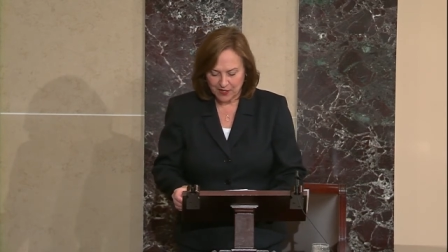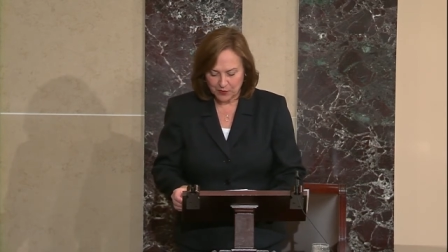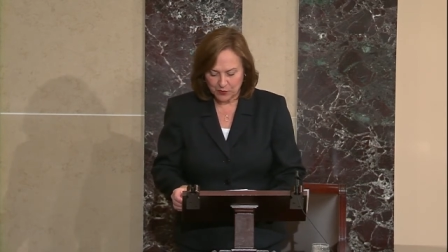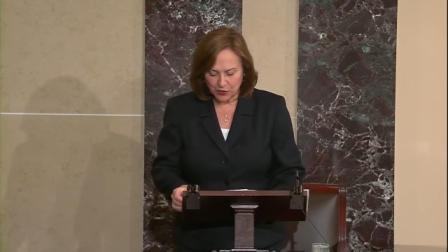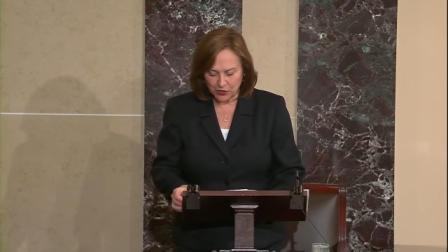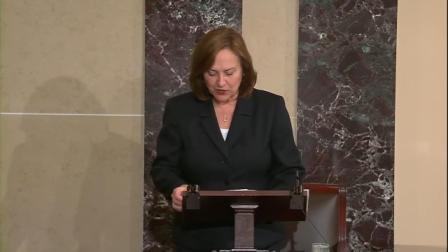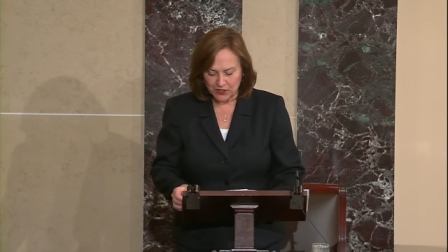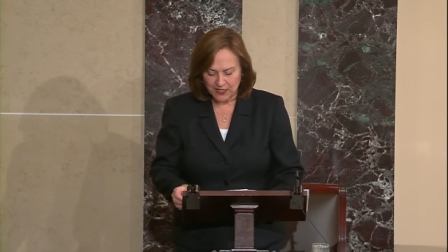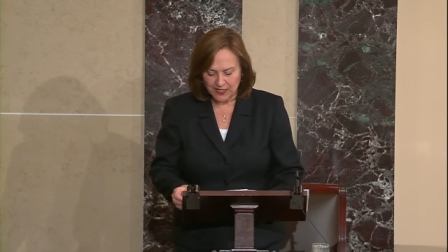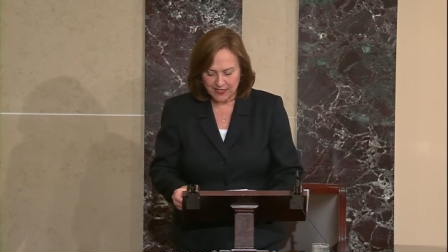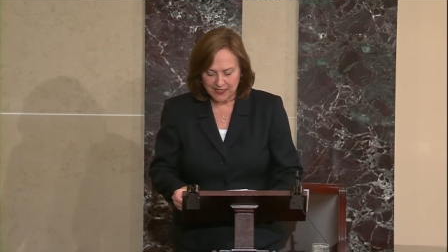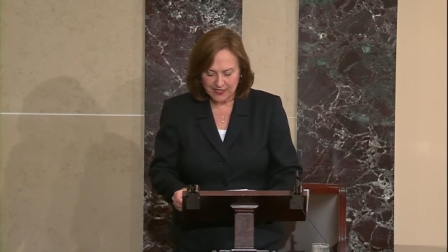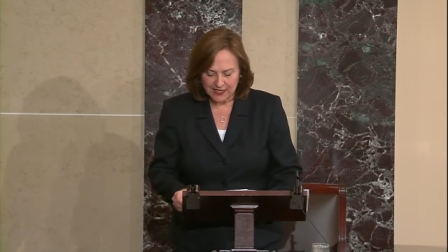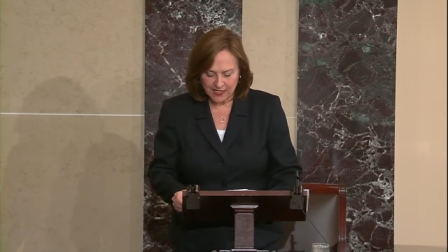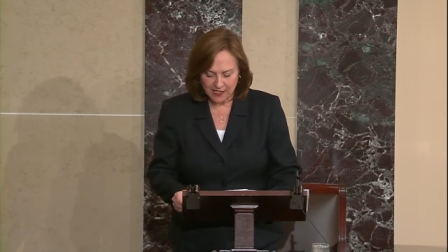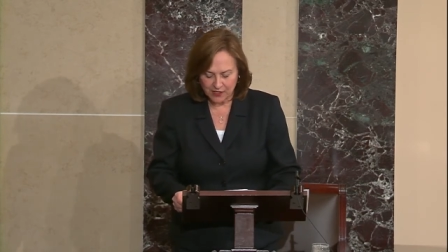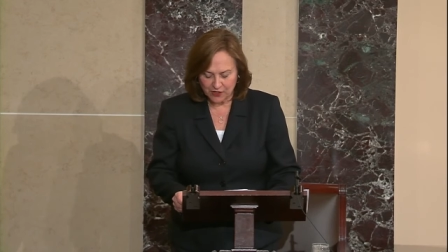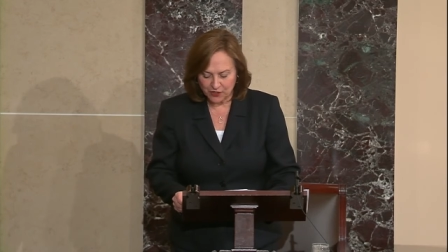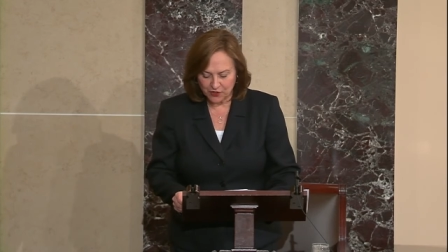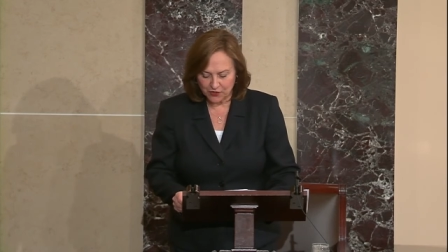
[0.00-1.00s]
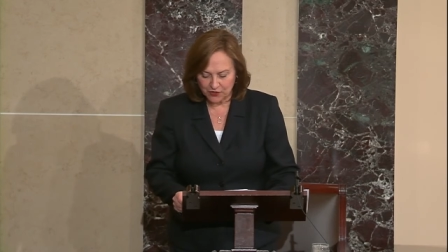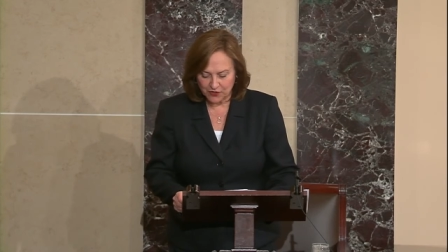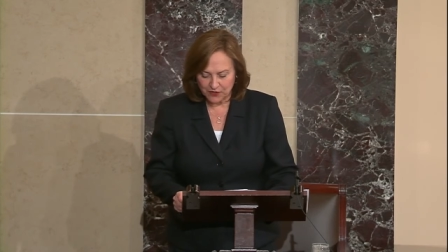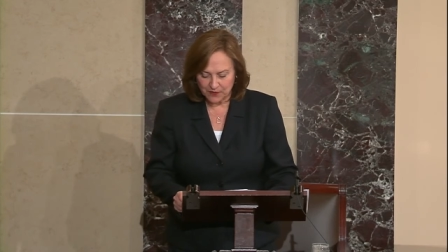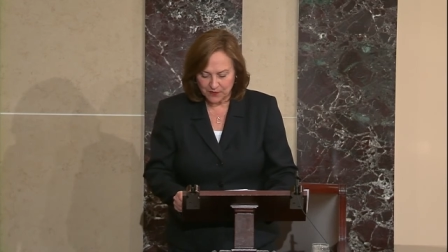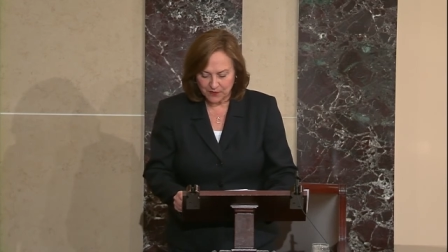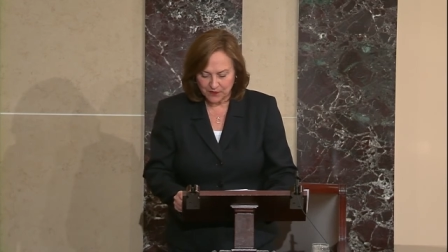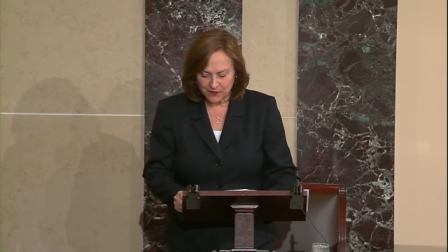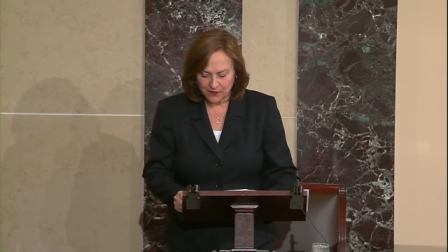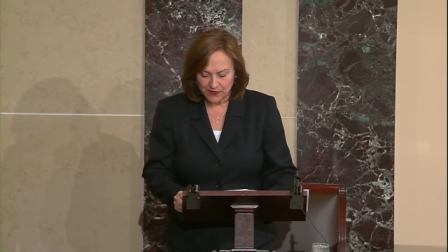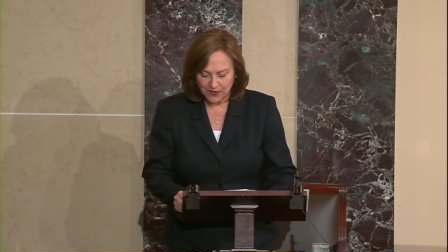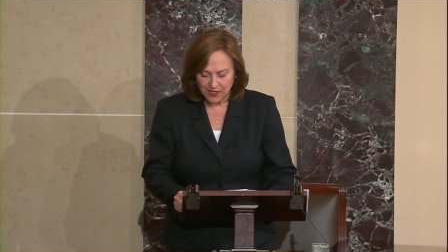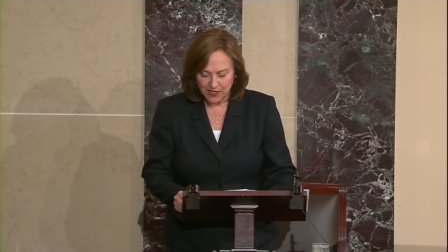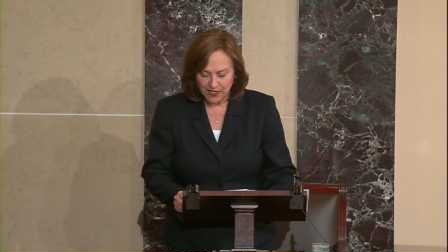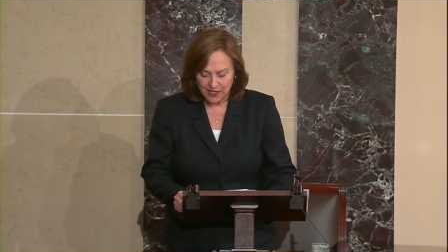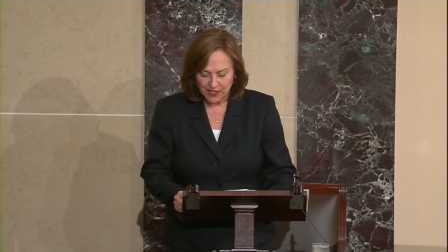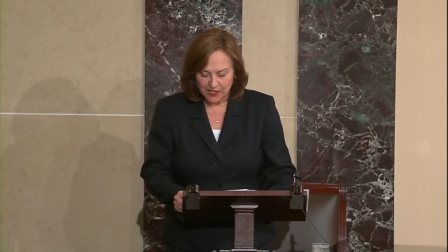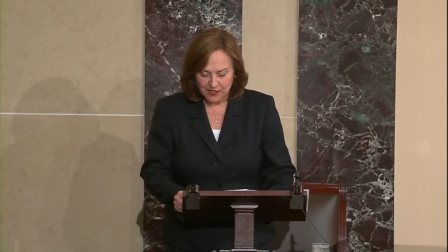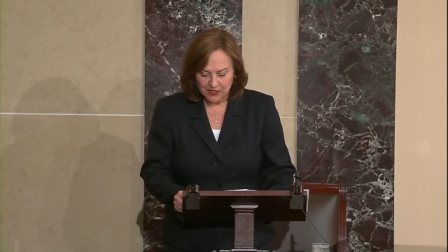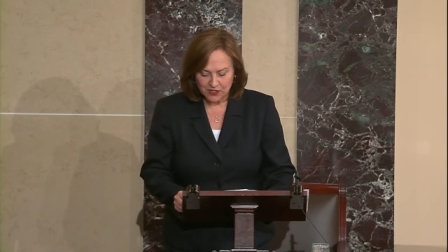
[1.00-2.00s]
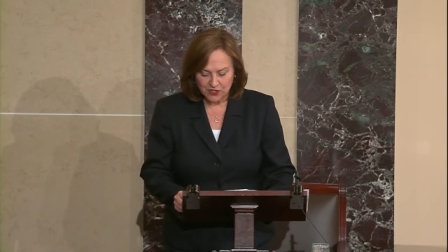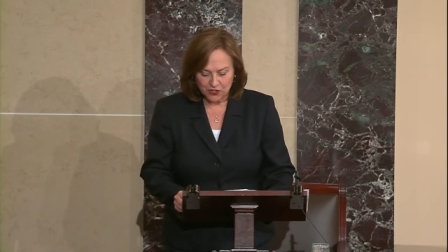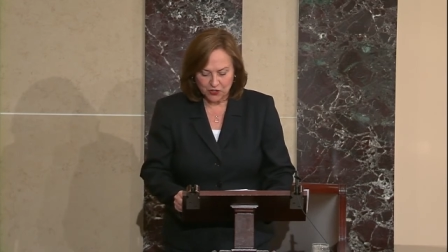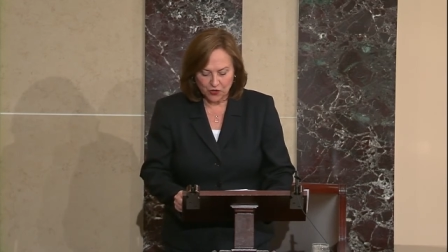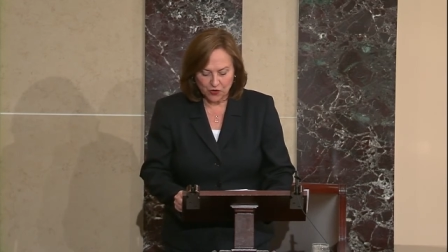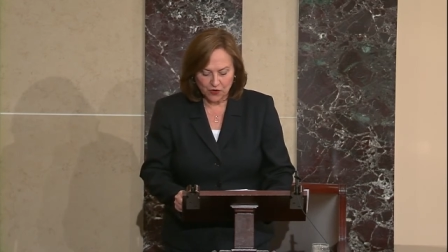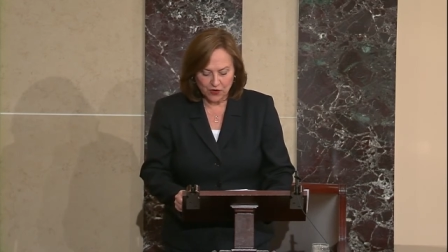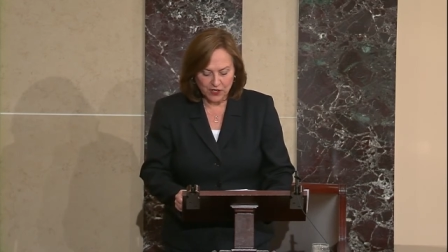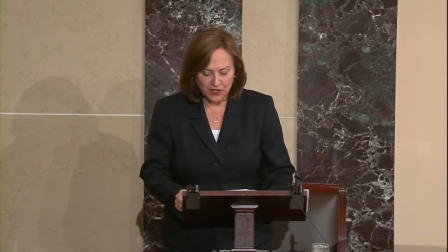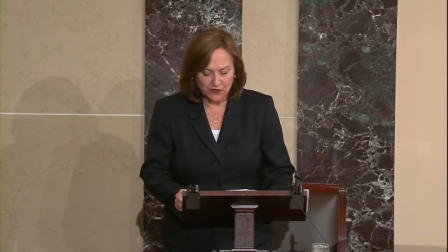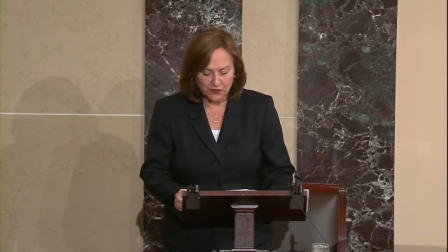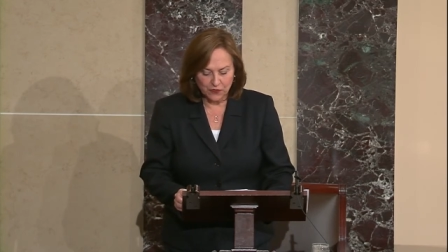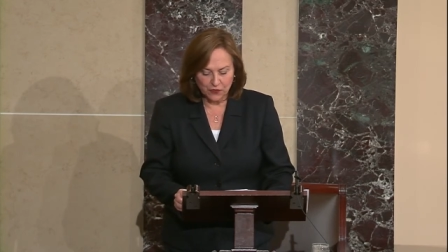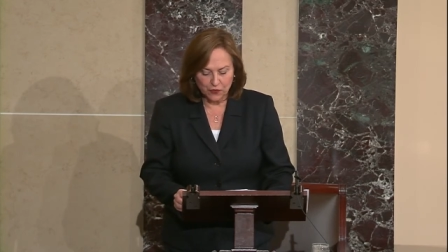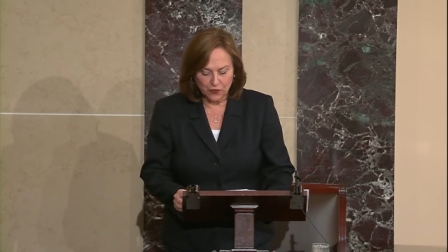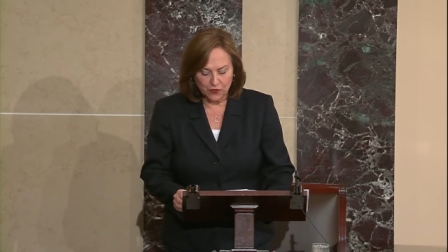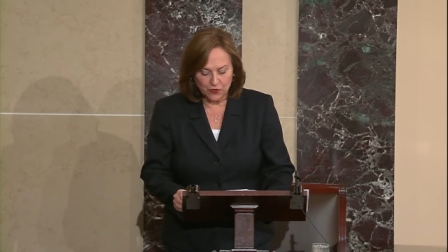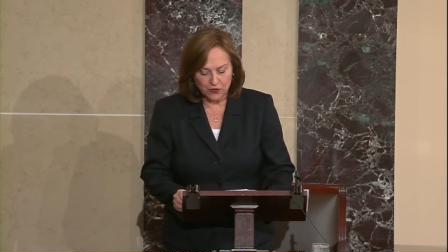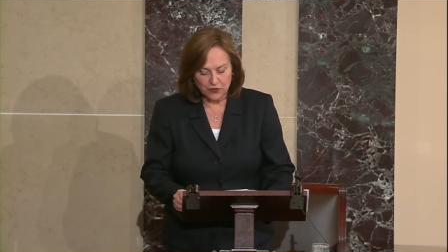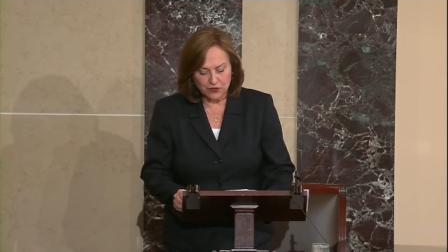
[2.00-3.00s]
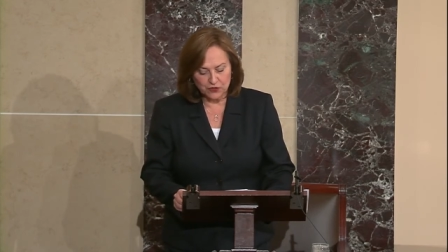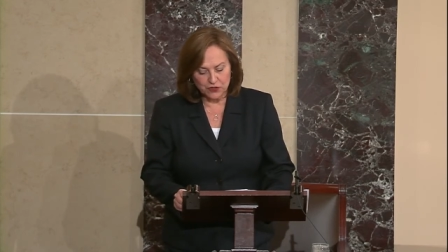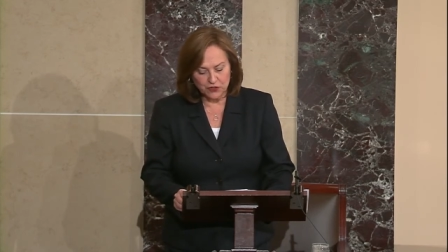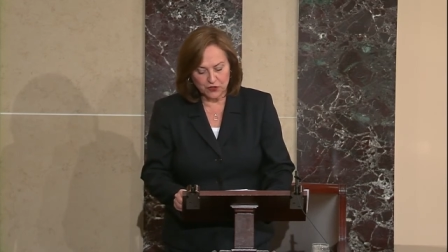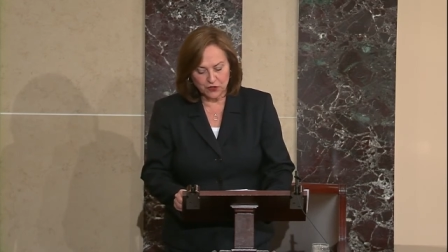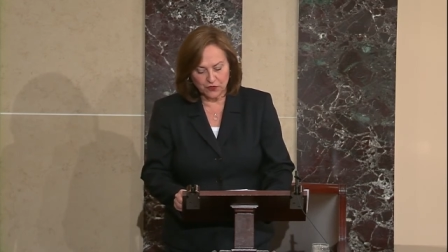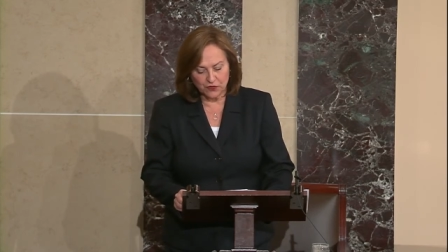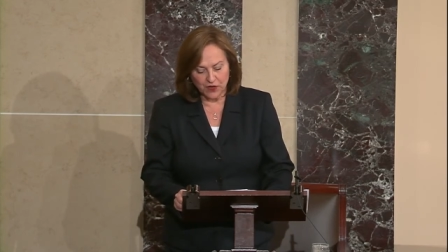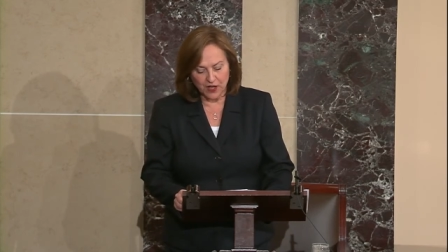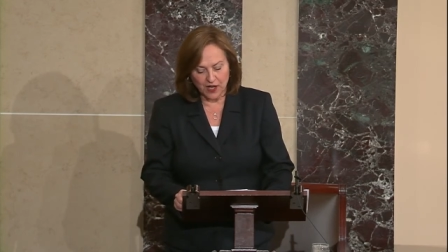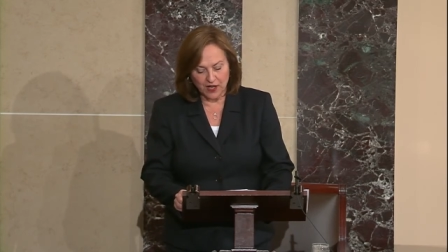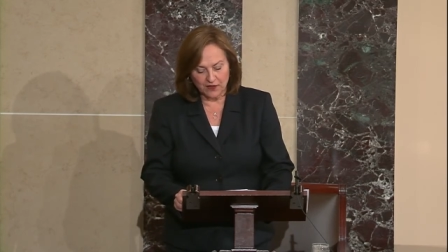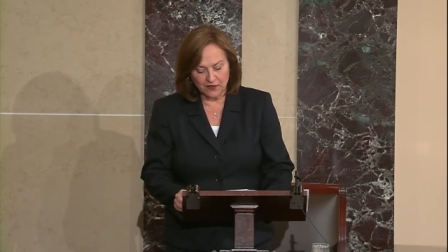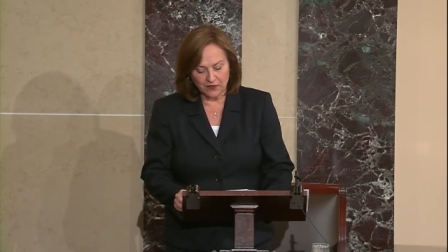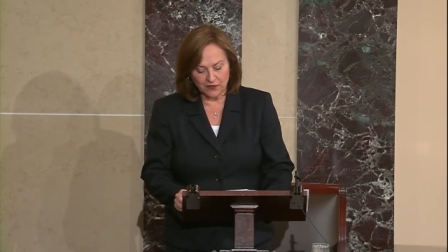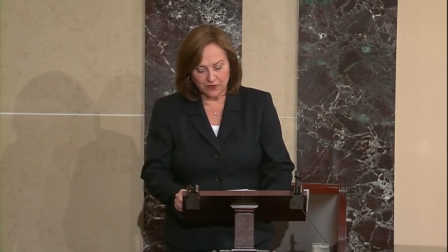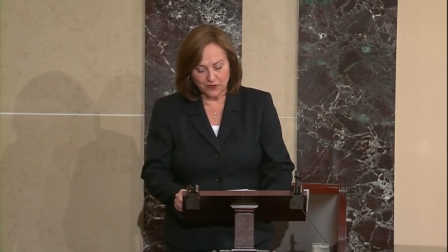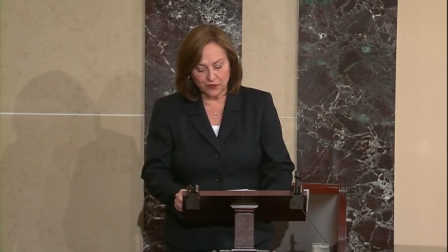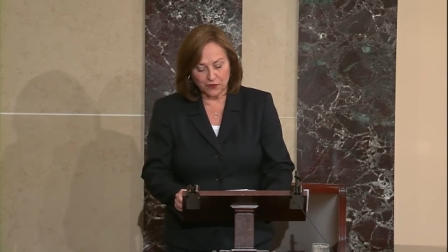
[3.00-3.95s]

Brooks continues The story for, survive,